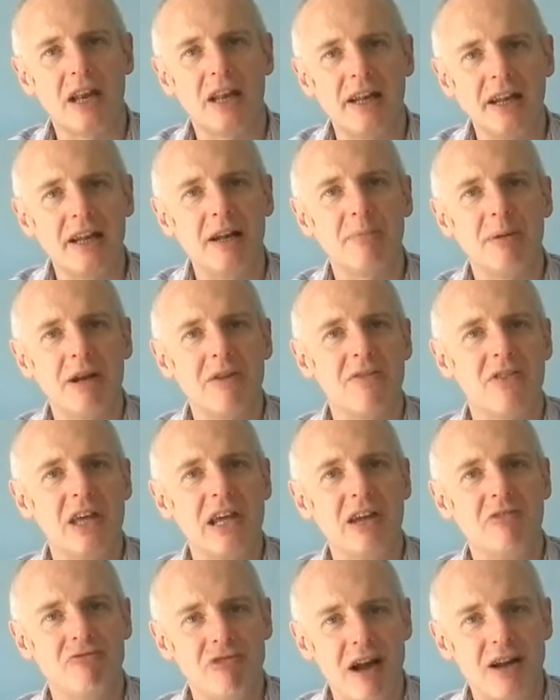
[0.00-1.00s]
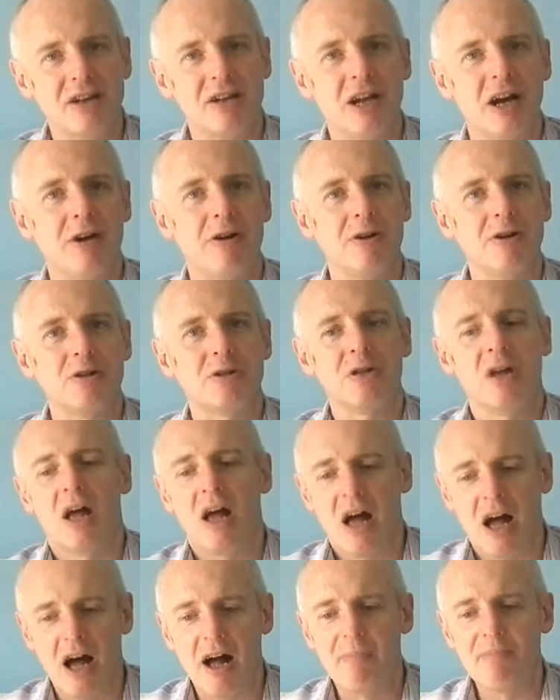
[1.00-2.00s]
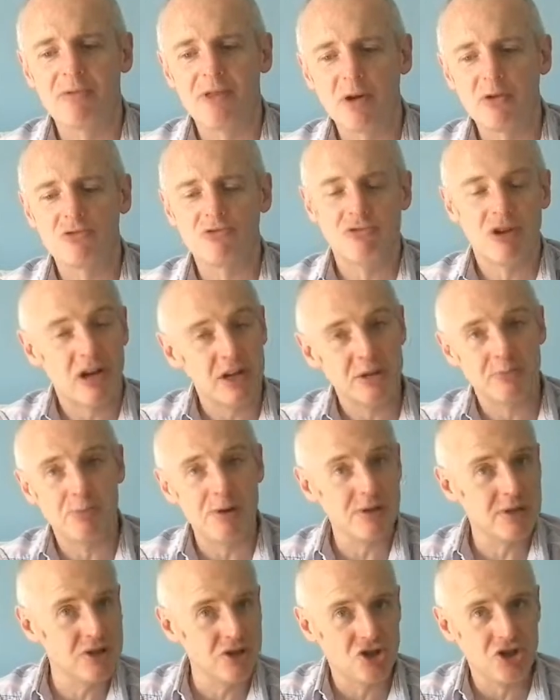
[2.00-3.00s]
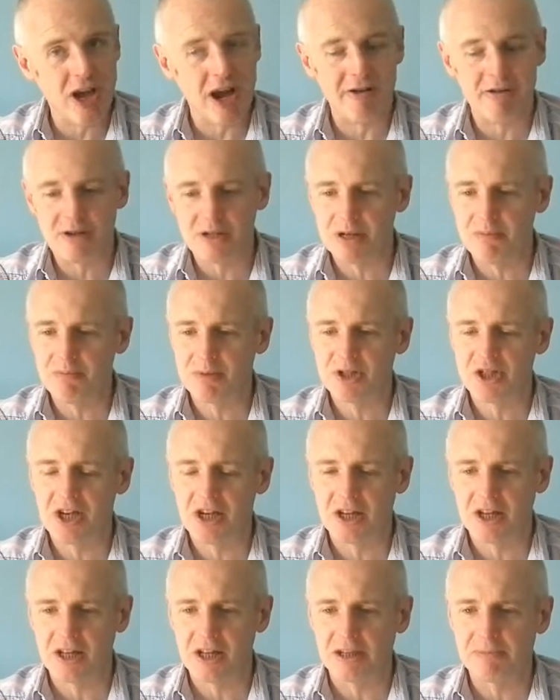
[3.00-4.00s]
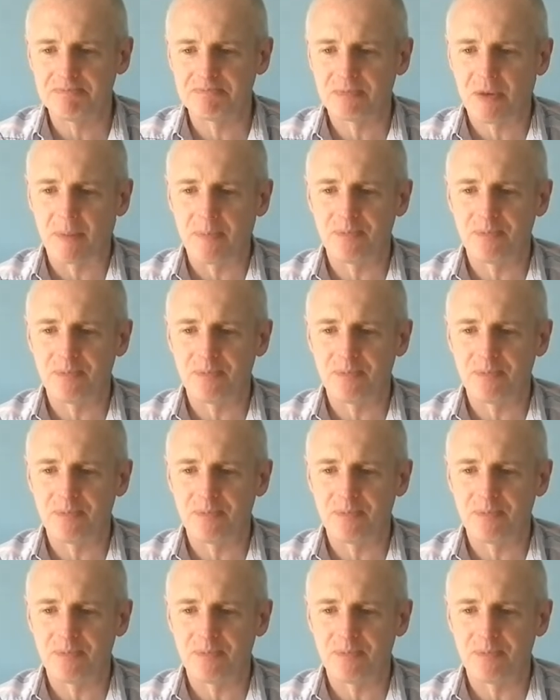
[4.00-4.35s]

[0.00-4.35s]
A little bit of the red currants, those raspberries and cherries in particular.